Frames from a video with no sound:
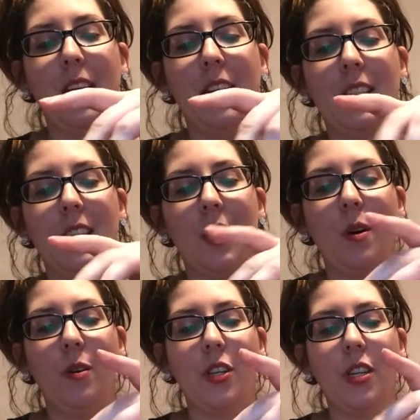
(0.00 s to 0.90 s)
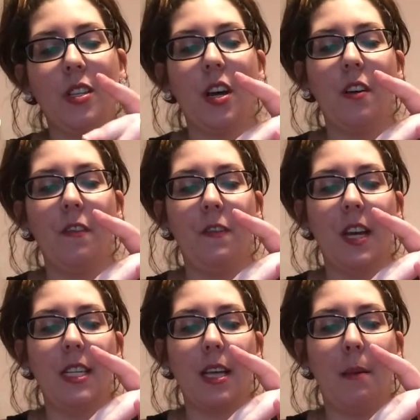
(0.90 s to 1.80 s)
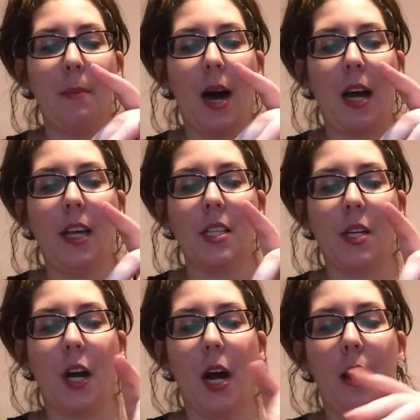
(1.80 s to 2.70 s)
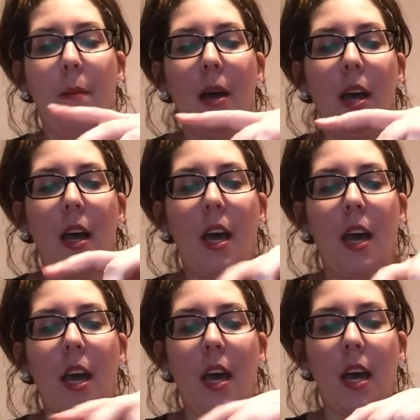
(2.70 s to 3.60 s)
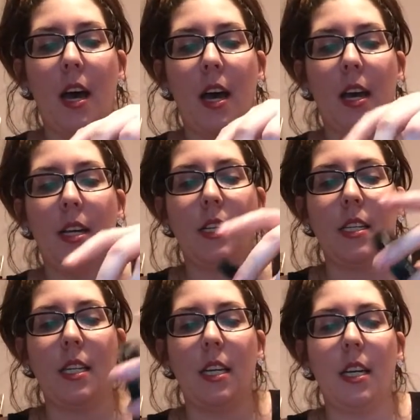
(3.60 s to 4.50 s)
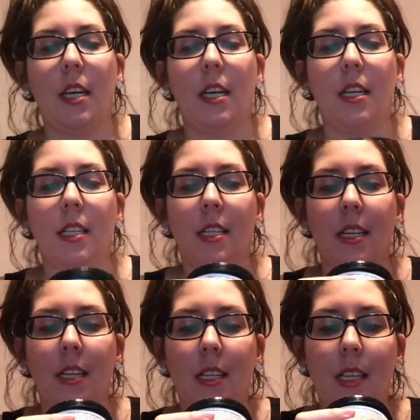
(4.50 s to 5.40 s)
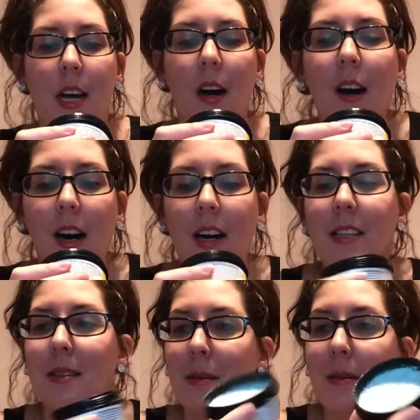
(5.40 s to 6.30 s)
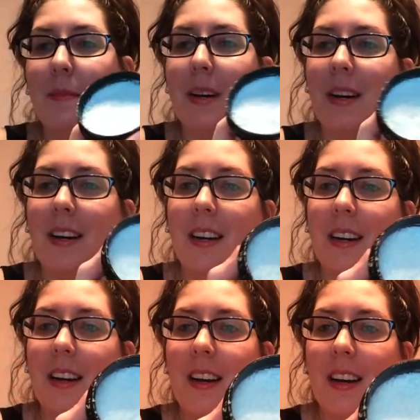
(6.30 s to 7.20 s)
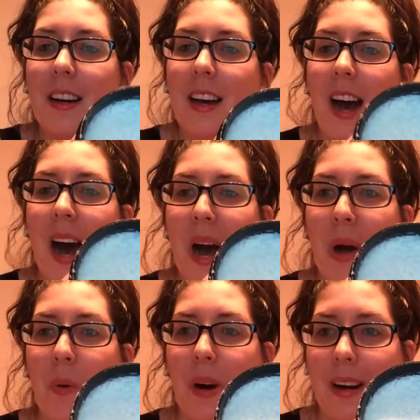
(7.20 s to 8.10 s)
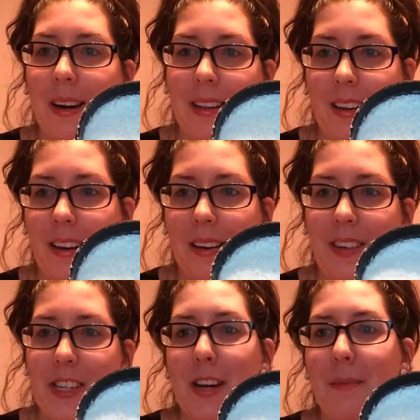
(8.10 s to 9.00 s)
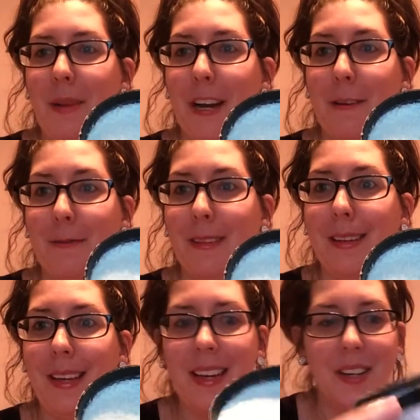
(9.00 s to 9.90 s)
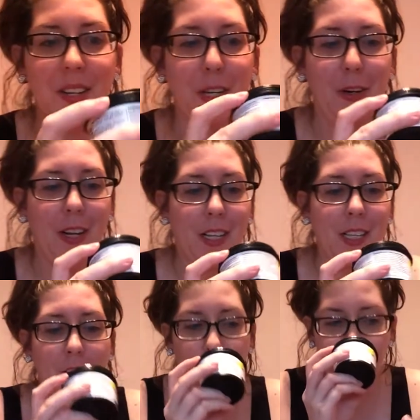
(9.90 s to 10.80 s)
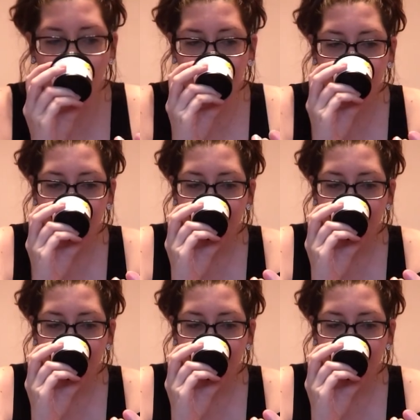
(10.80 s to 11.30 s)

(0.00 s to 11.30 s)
it's the Ocean Salt Face and Body Scrub, and it is this awesome aqua color, which I'm, like, really into and excited for.